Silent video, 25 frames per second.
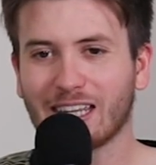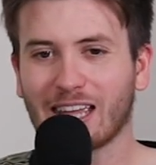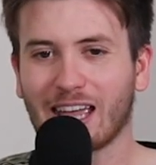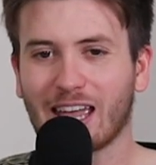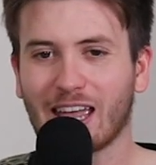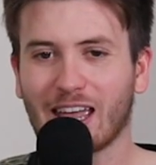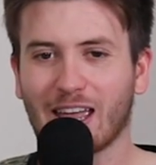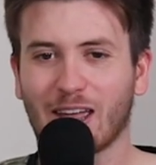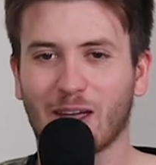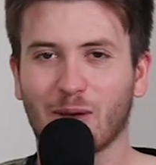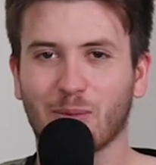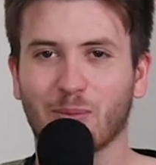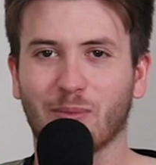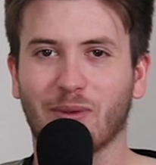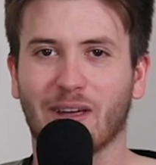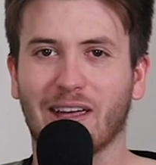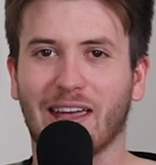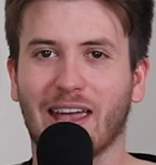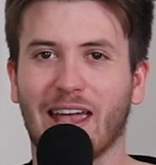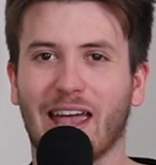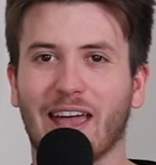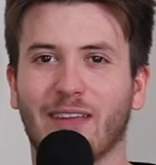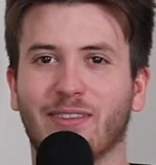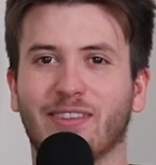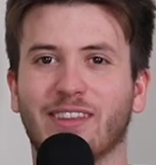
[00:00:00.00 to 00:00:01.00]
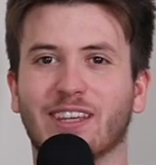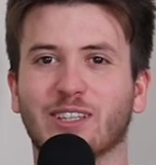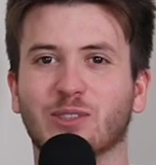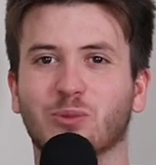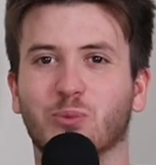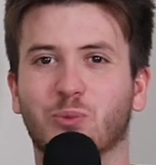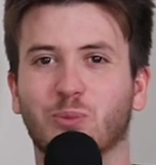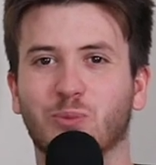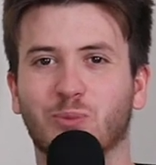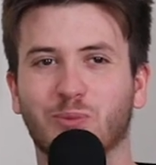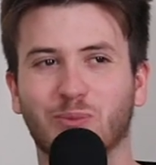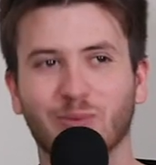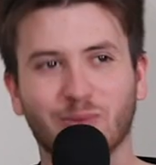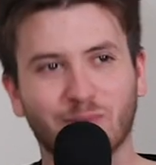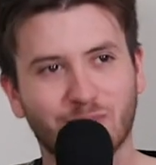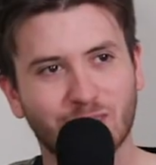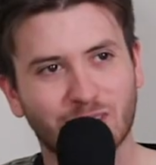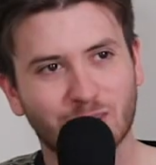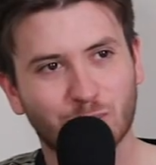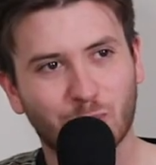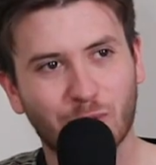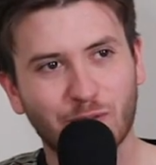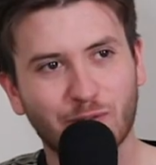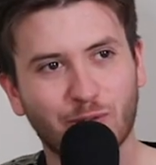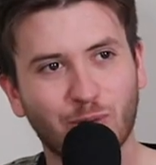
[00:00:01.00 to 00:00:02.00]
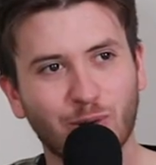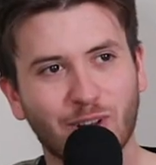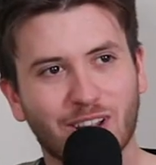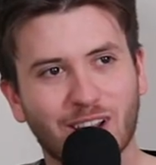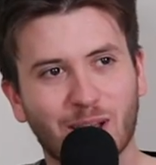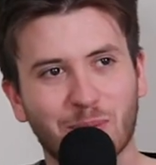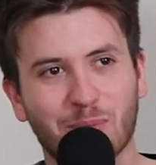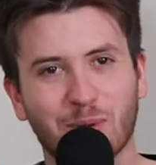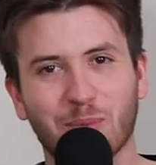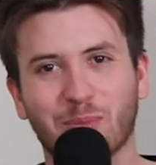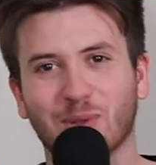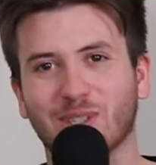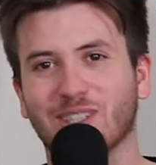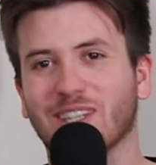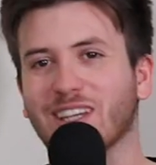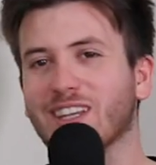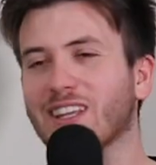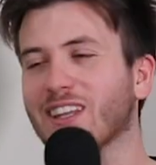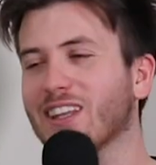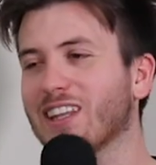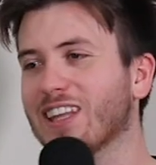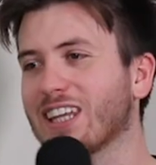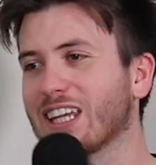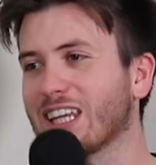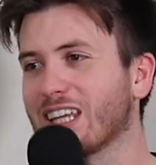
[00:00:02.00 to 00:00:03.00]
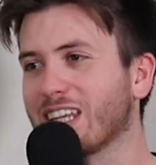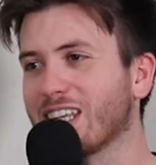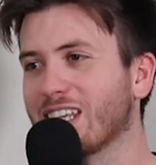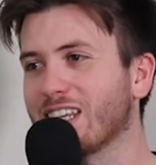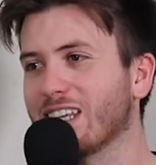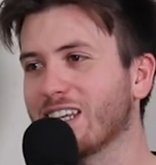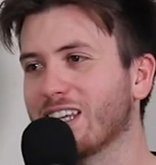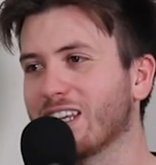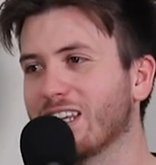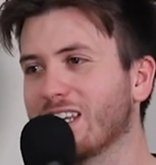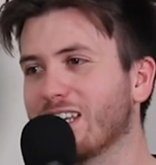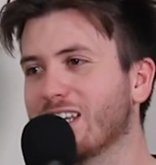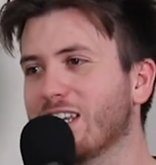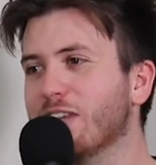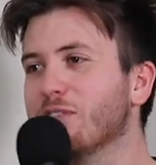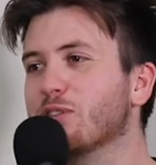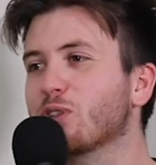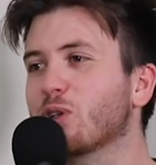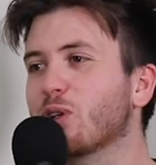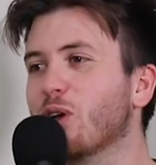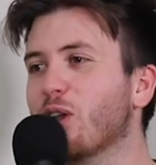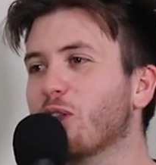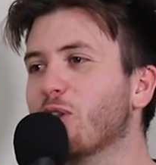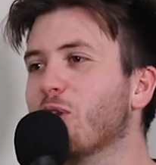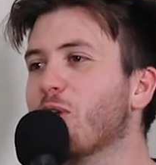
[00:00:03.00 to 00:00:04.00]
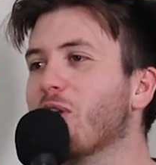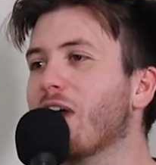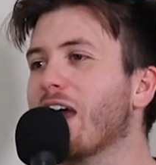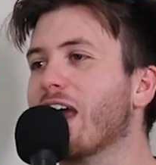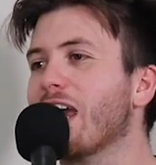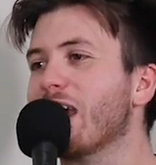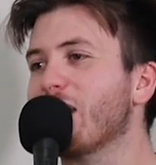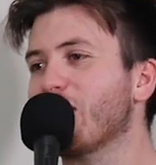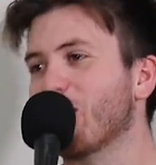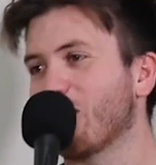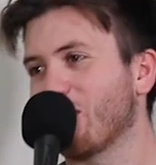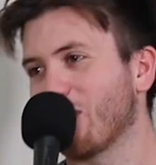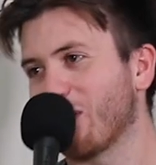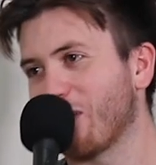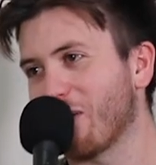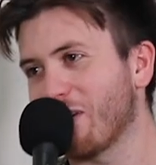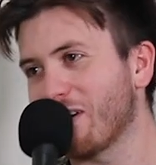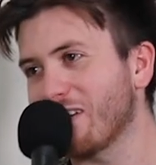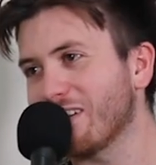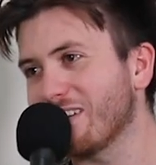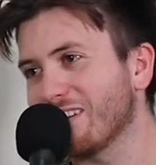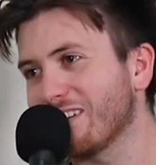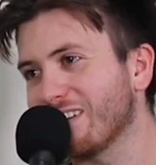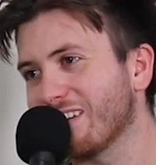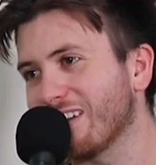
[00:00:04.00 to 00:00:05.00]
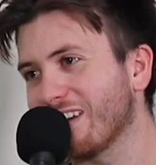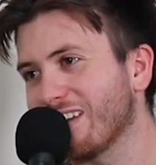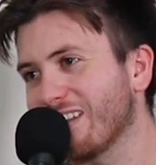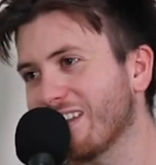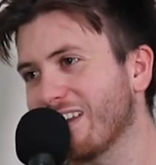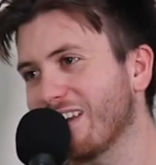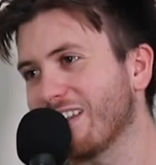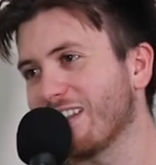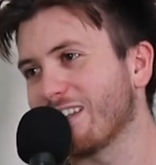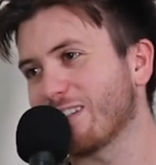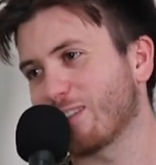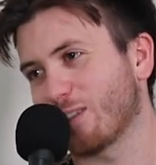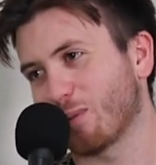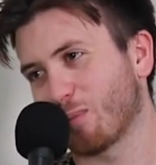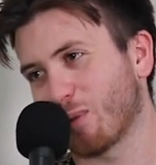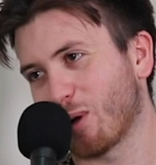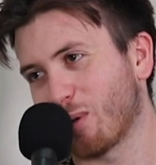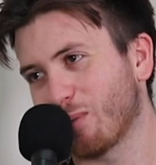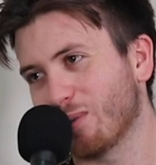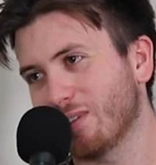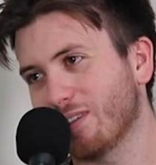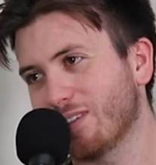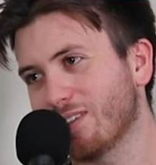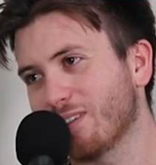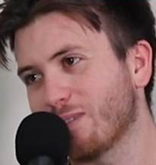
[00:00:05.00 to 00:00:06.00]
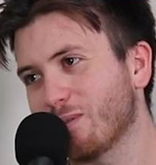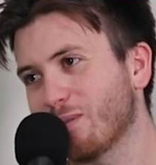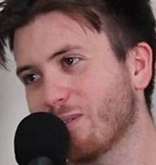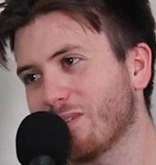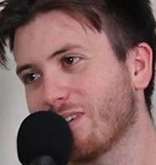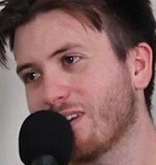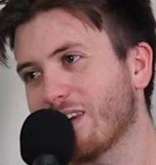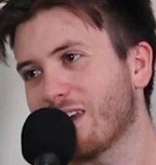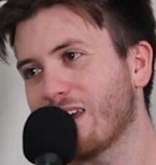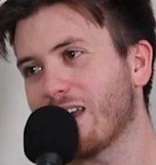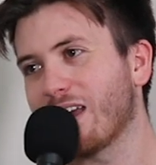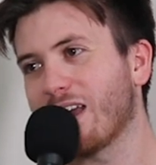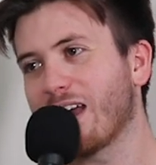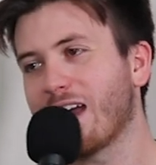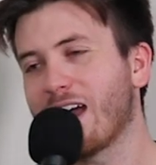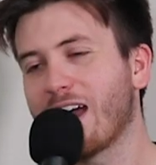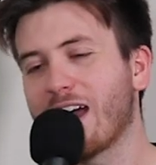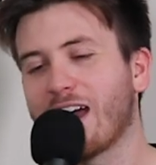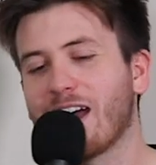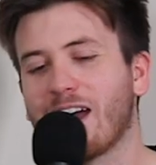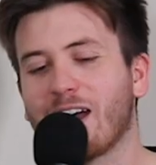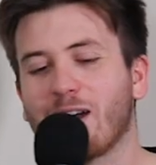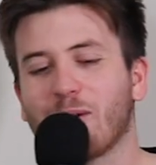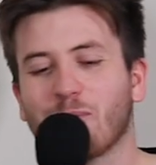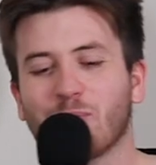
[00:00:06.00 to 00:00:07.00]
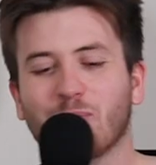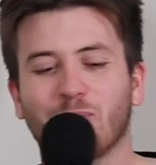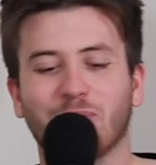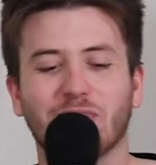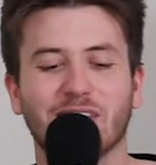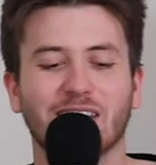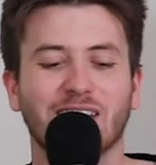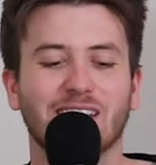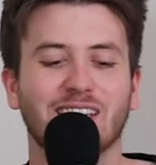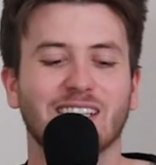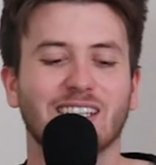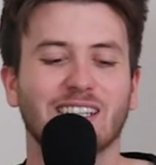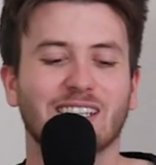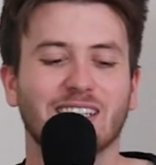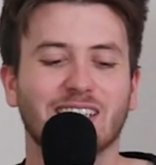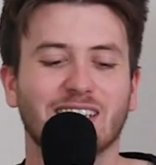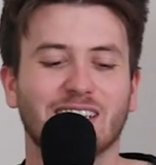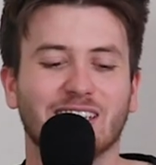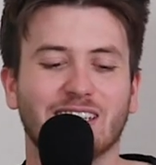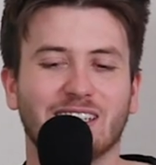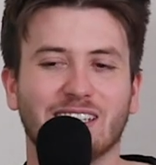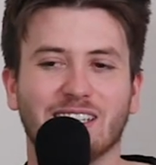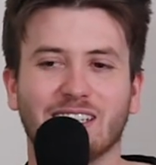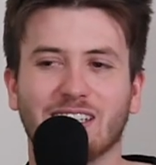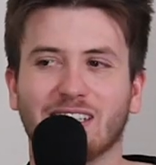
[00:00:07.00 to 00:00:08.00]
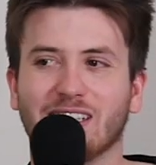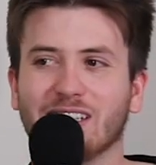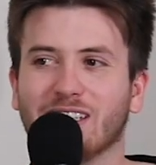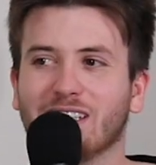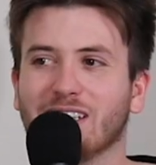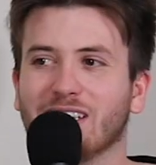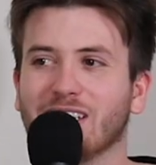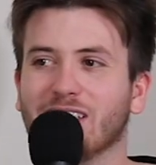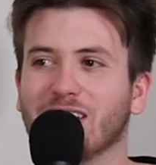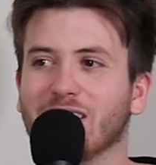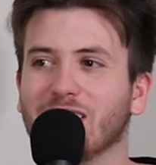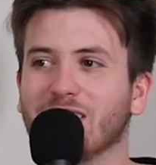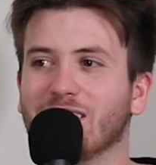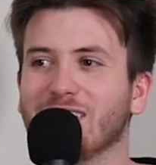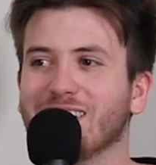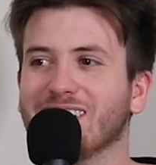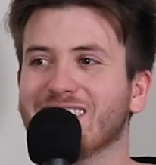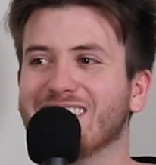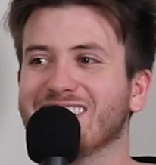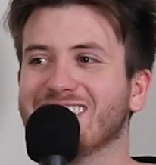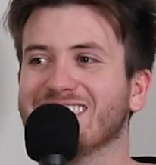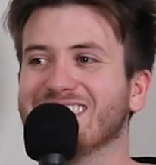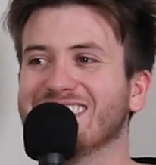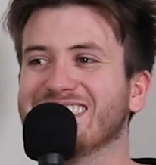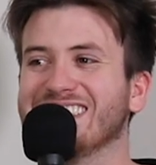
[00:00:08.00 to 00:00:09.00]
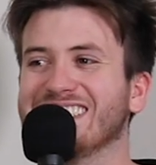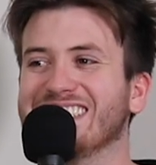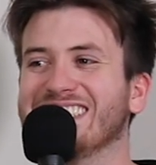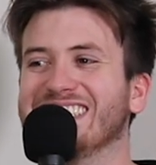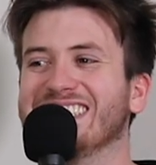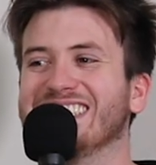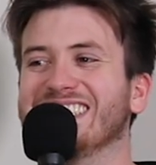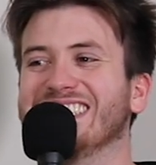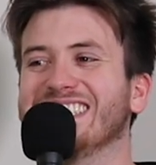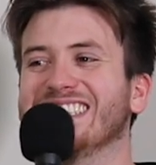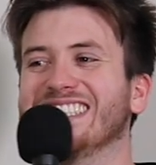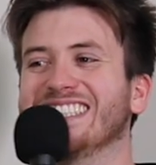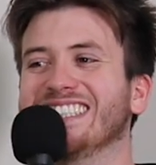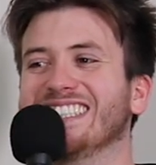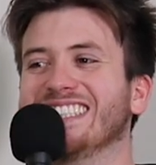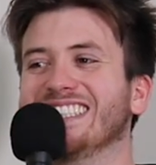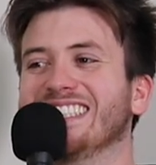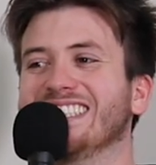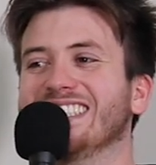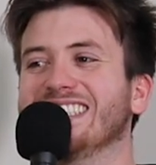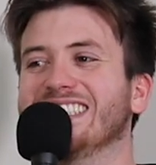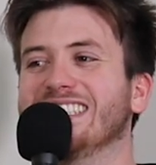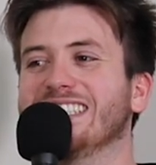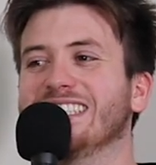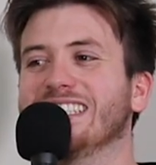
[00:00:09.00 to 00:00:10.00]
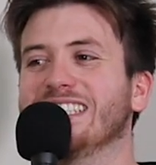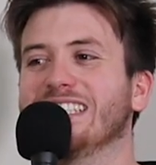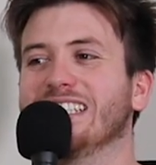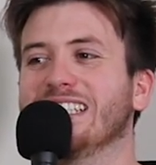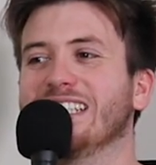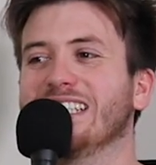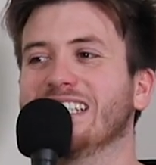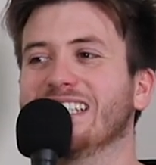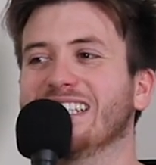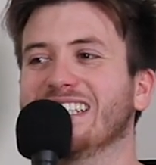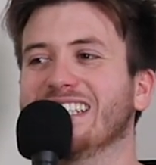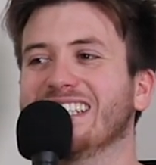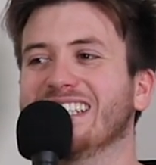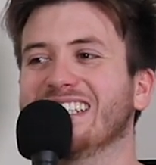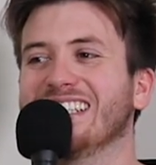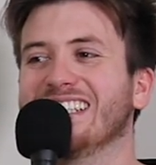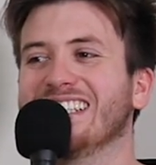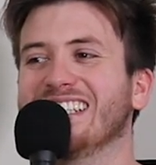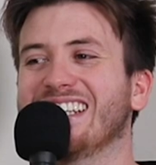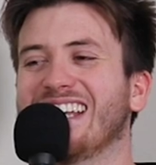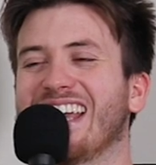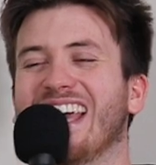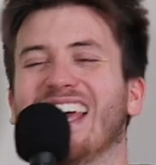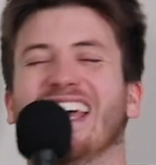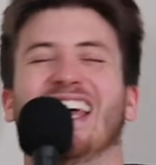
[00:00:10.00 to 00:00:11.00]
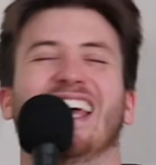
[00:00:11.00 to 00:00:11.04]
Um, and there's there's one footy club in particular that gives a lot of heat online, yep. and, and that's the Bombers. Okay. Um, They're in no position to be given. Are you just talking about Midder, your mate, best...